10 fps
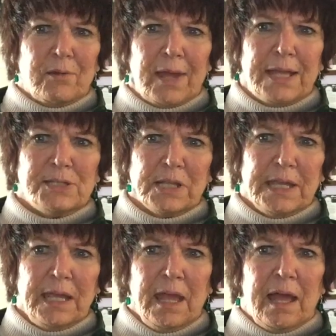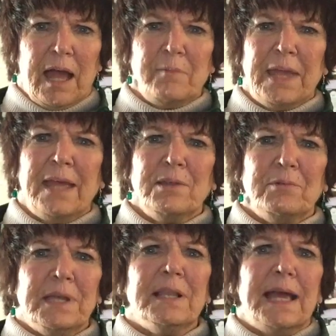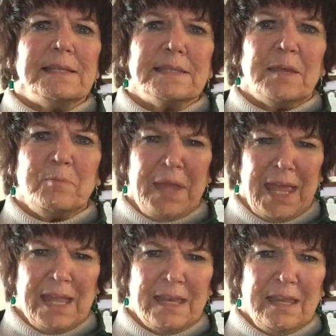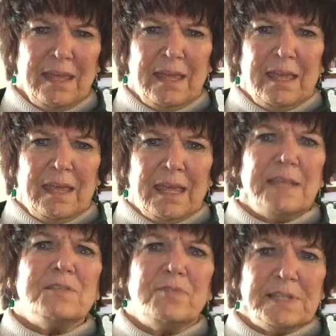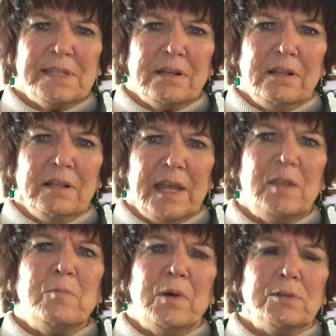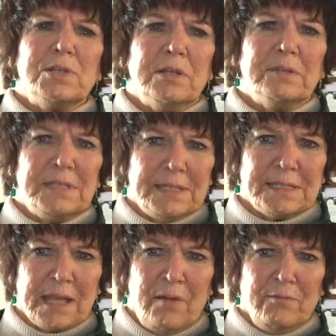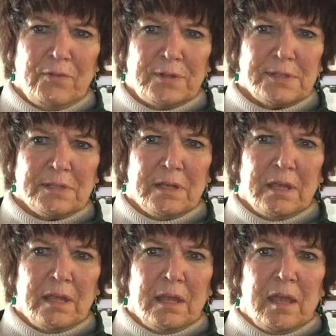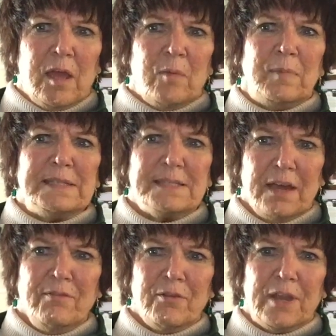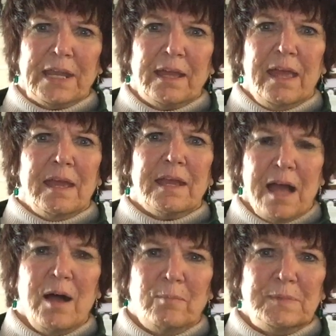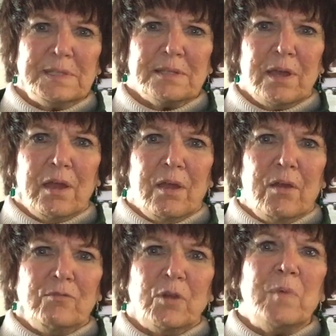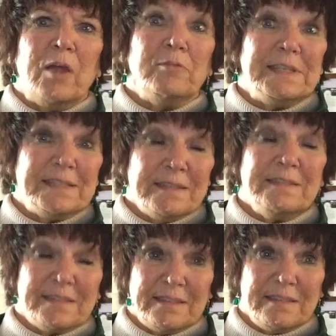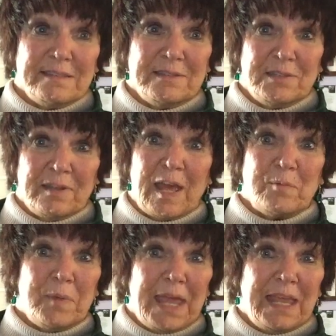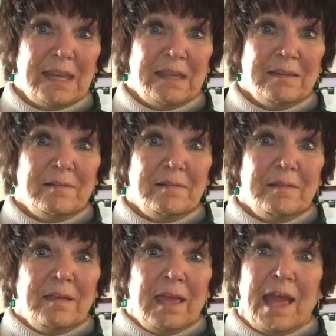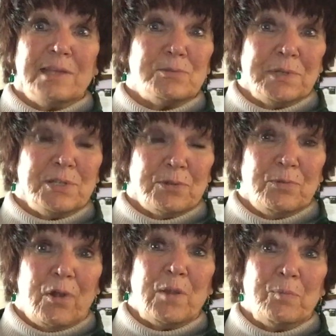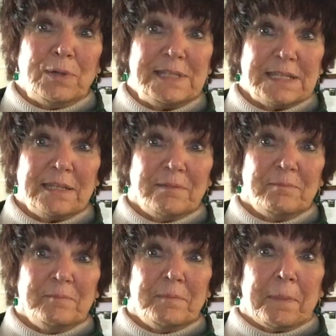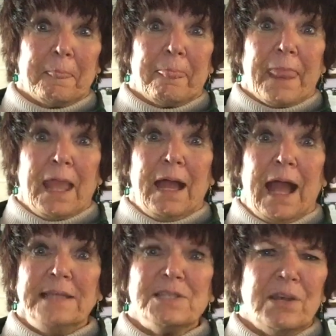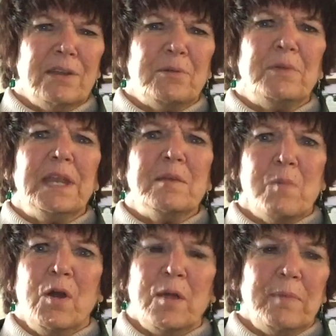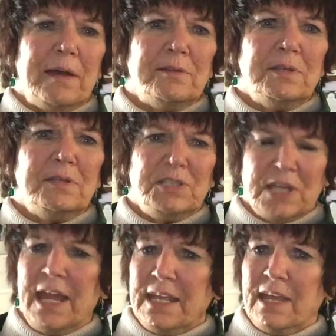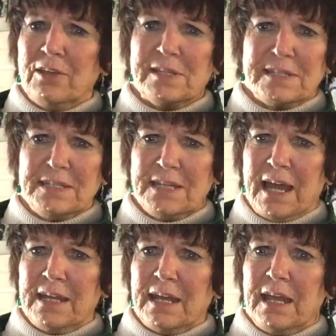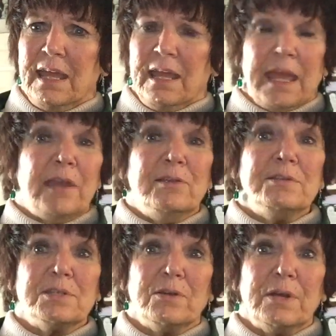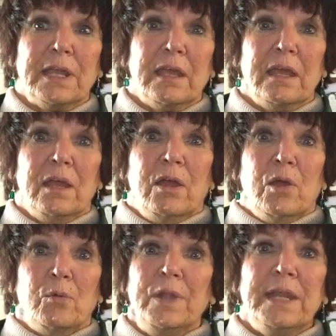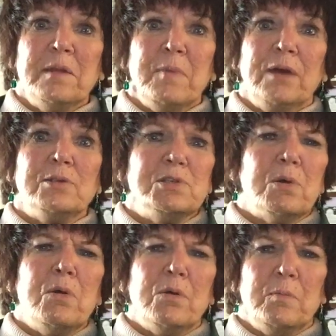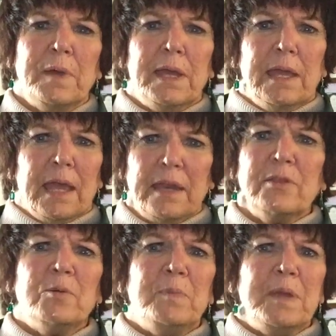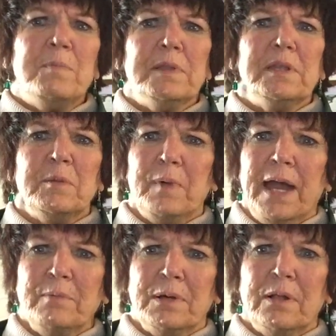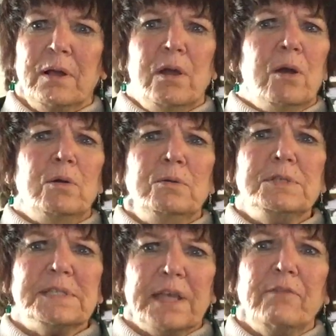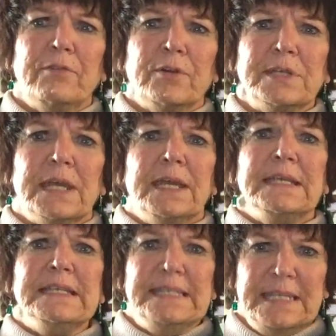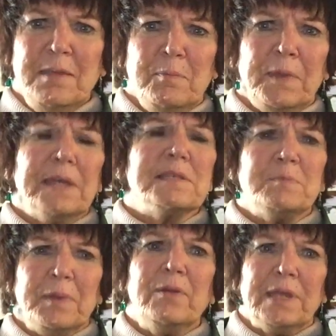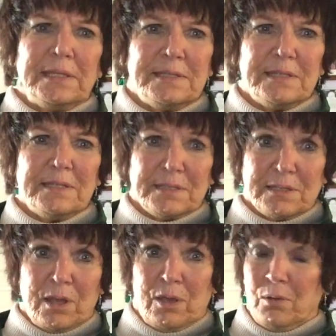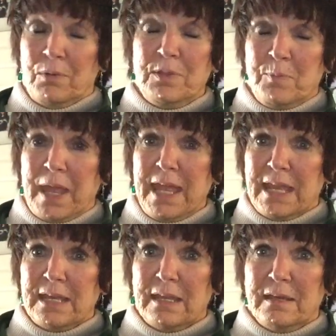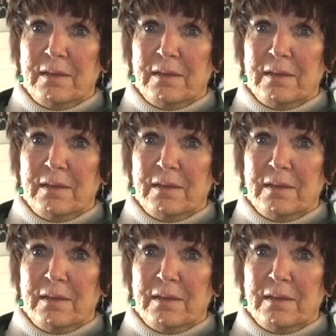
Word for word: Gradually, I began to realize that pain is physical and emotional discomfort, but suffering comes from our resistance to that pain. As Richard Rohr puts it, I started reading more about Joni Eareckson Tada and her story, reading about Job and other people in the Bible who suffered deep experiences with pain.